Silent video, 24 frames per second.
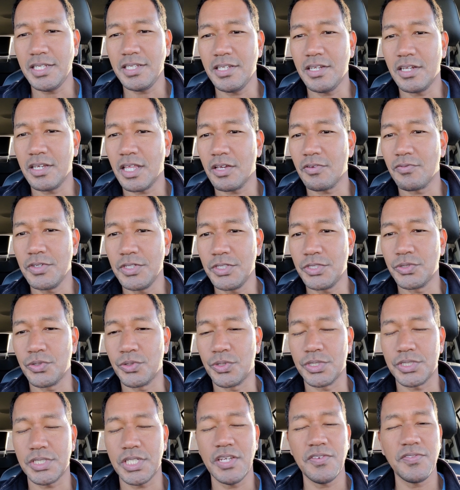you know, that
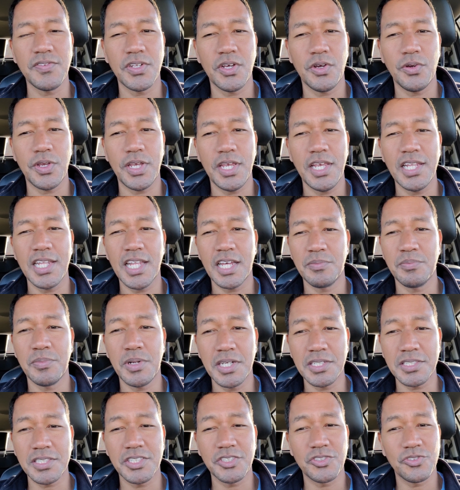resource. Even though Elon
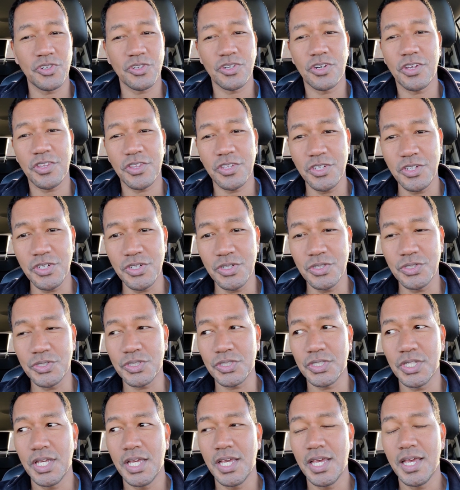Musk is drawing all the
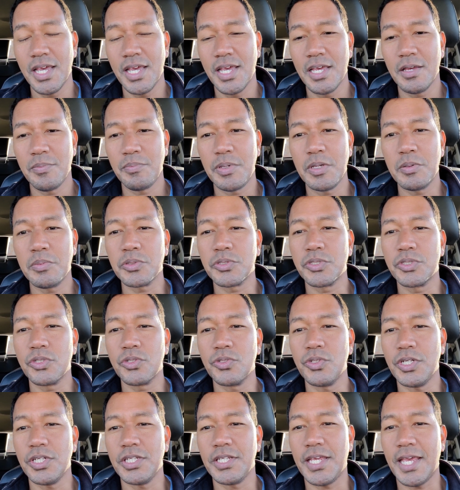news, people still
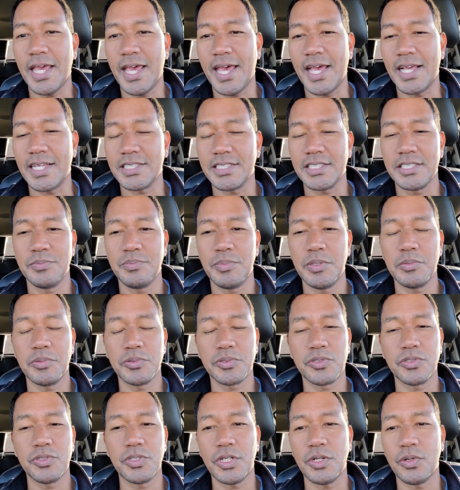need gas. People
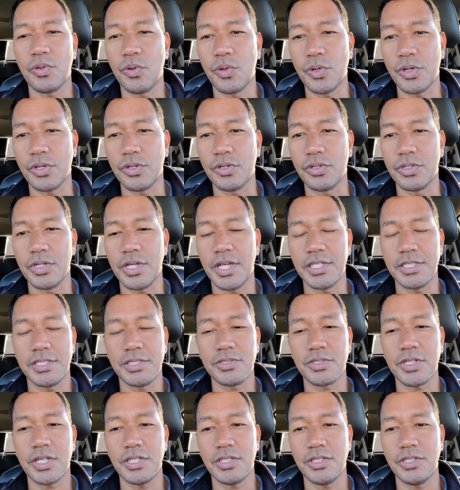still need oil. It's
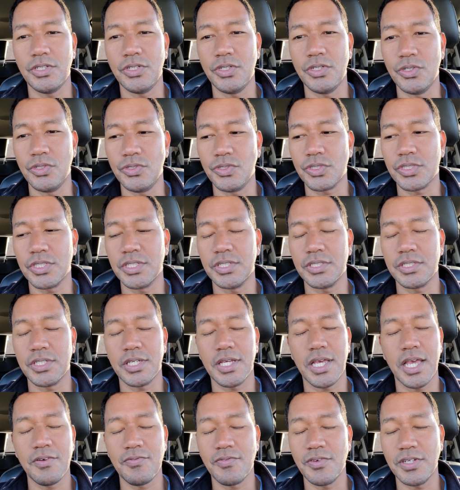still getting used
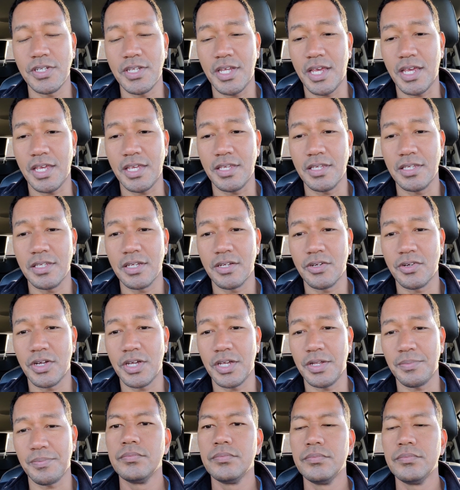every day, all right?